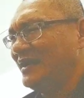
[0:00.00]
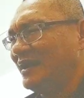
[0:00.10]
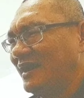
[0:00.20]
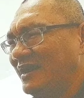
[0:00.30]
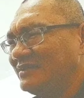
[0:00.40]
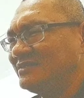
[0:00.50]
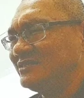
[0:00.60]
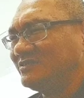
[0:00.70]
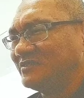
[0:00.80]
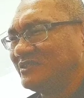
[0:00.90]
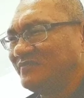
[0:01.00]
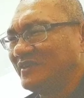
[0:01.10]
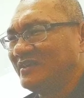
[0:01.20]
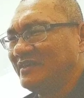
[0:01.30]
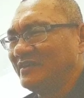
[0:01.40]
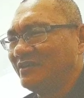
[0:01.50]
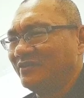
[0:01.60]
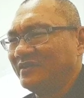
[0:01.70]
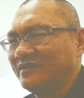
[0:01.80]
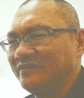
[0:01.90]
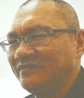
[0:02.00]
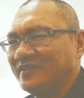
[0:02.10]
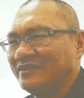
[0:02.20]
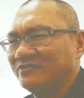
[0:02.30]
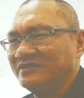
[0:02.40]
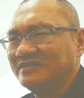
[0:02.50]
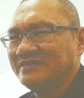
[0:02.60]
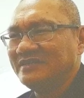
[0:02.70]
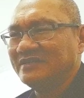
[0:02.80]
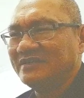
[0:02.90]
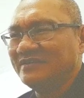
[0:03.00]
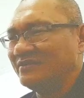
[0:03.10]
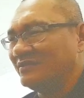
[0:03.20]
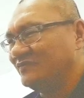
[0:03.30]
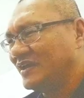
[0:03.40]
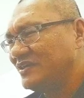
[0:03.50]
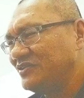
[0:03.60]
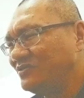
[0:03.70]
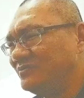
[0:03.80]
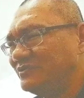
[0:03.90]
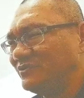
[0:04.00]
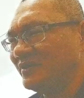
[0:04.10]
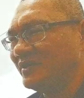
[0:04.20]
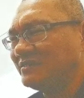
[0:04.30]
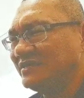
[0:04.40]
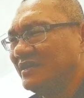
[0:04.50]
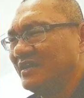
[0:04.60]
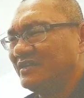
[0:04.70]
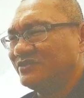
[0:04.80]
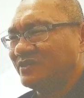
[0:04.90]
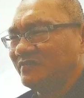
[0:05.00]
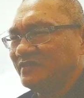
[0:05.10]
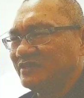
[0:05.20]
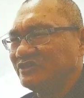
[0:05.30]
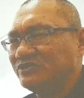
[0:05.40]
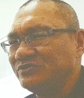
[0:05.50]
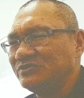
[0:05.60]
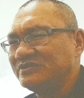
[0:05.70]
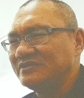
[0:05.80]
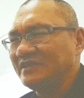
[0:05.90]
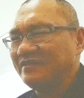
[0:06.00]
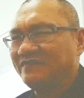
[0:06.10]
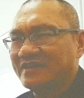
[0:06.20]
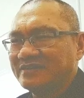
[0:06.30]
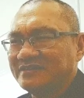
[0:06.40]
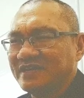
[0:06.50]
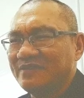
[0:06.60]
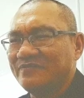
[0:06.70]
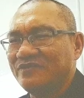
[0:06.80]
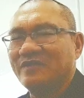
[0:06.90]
Ask specifically on event logistic, the venue choice, travel issues, event time.